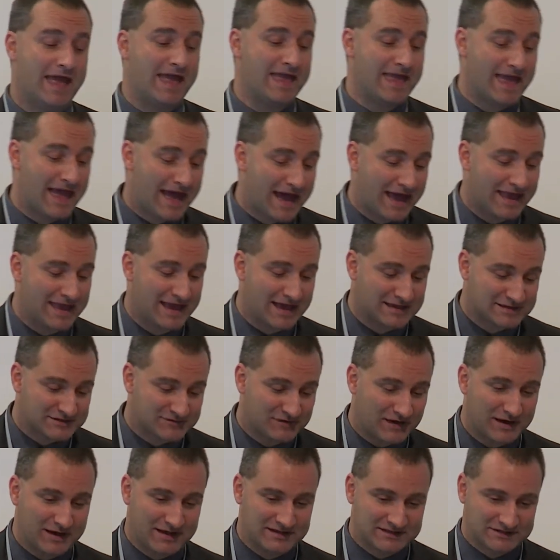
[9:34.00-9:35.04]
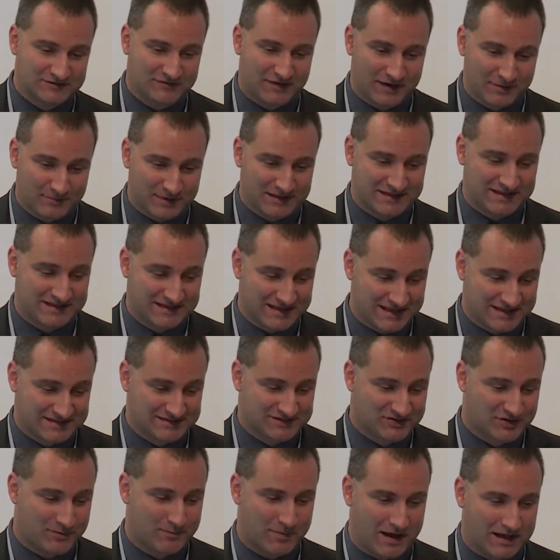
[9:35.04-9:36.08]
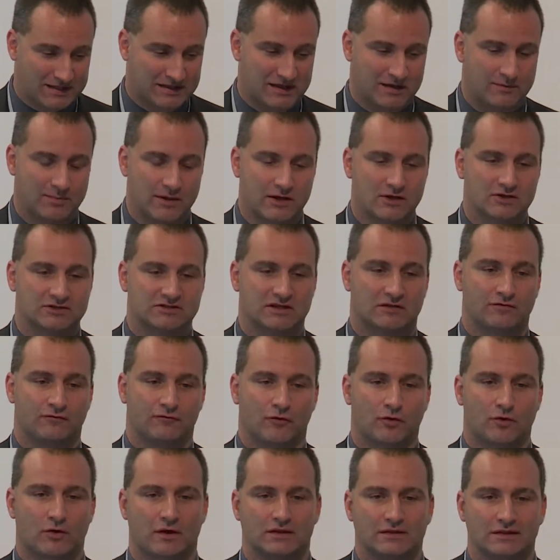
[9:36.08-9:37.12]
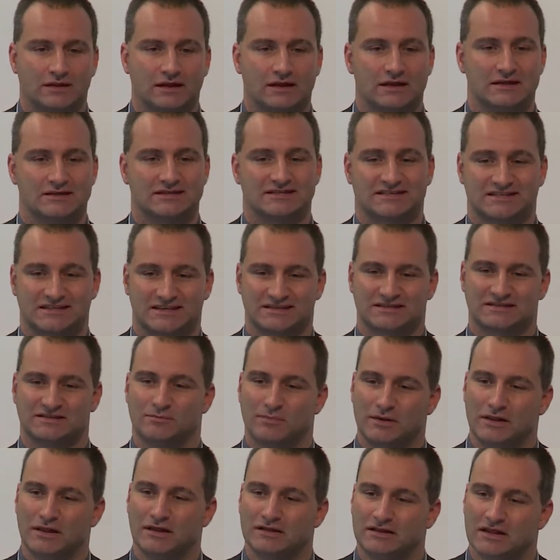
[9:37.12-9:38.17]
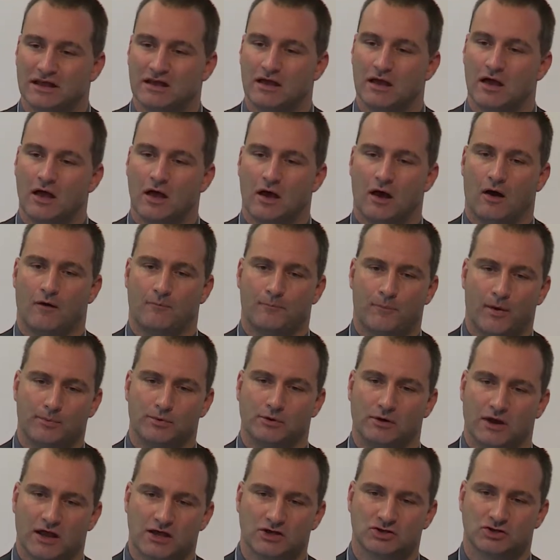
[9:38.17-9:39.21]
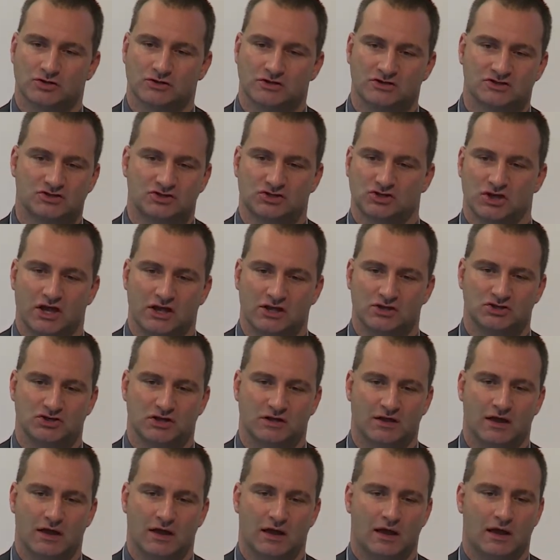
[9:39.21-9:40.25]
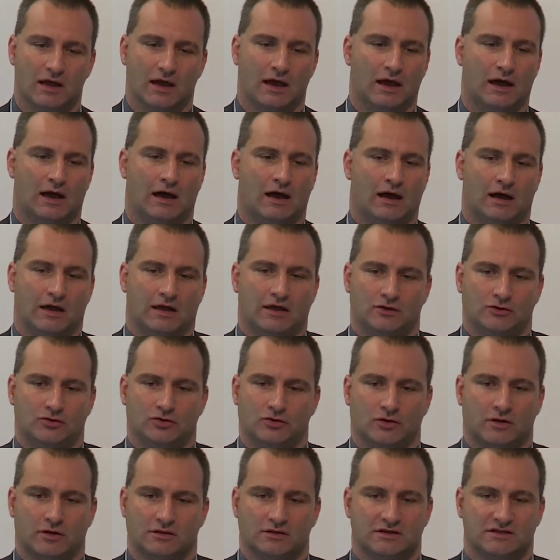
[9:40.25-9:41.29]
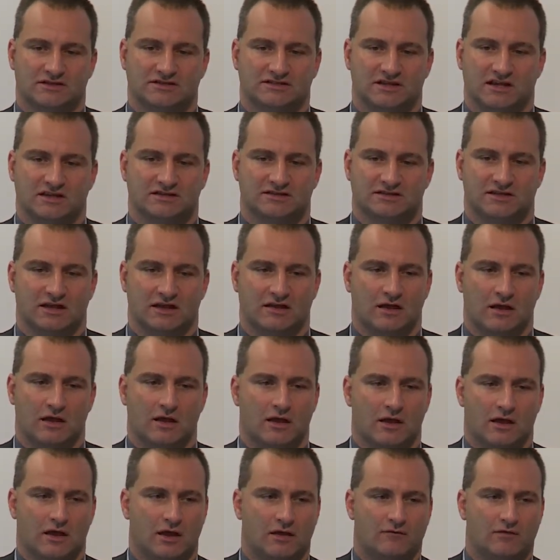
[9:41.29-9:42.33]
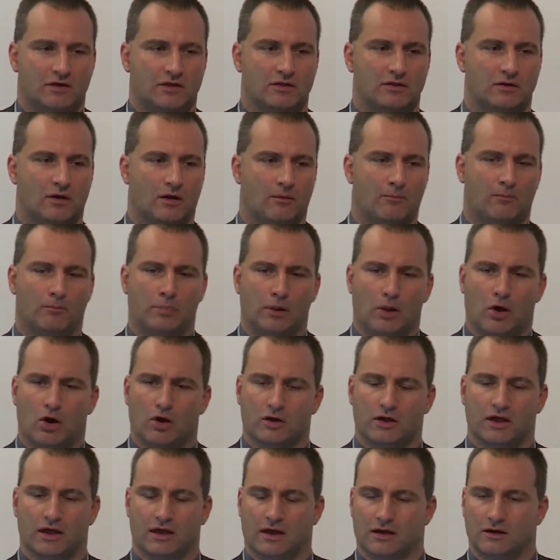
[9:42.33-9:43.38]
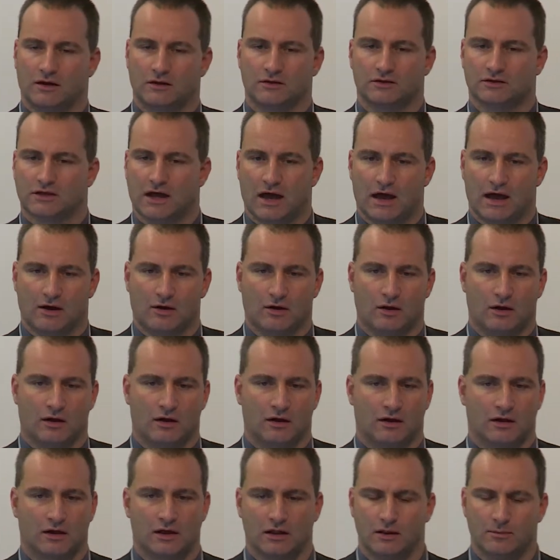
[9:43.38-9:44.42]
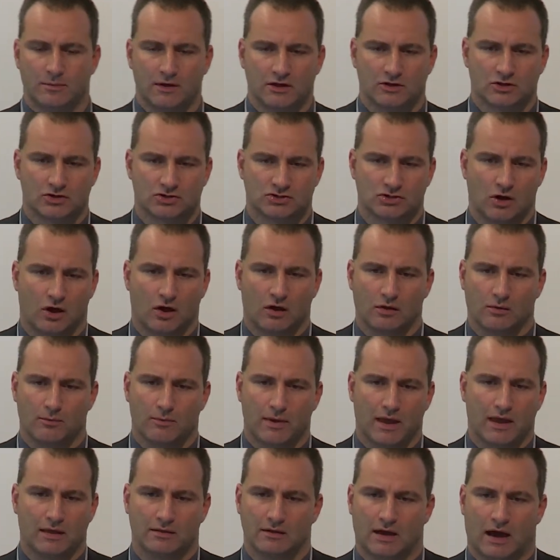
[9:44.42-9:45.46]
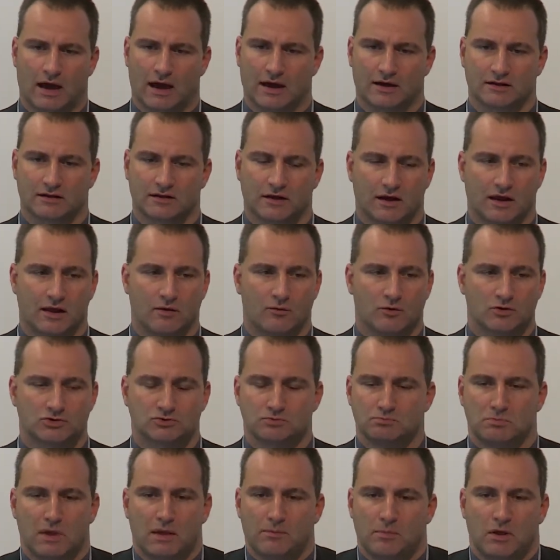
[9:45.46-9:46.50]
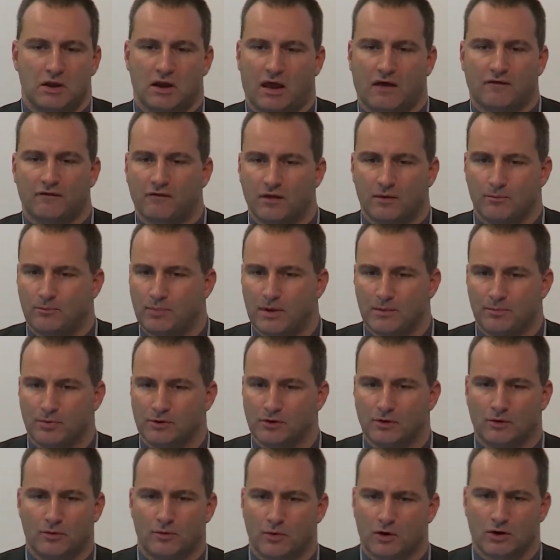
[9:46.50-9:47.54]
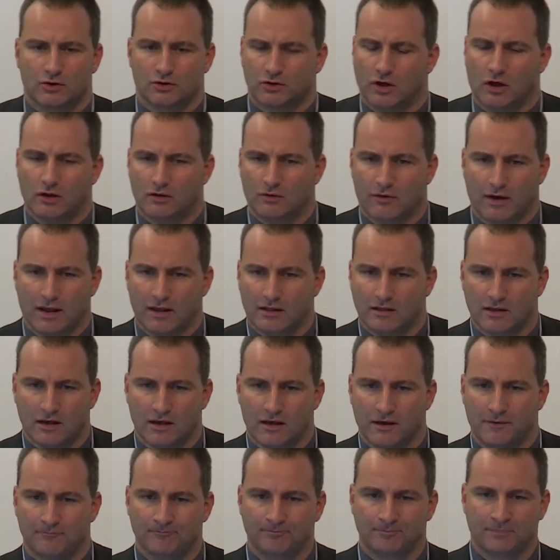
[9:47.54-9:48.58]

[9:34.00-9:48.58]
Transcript: yeah, yeah, it's funny, it's funny, but it, it's dramatic because unfortunately the sensibility of population is changing. Uh, it, during the 60s, even blocking an entire uh, kilometers long main artery was maybe nothing, people were tolerating accelerating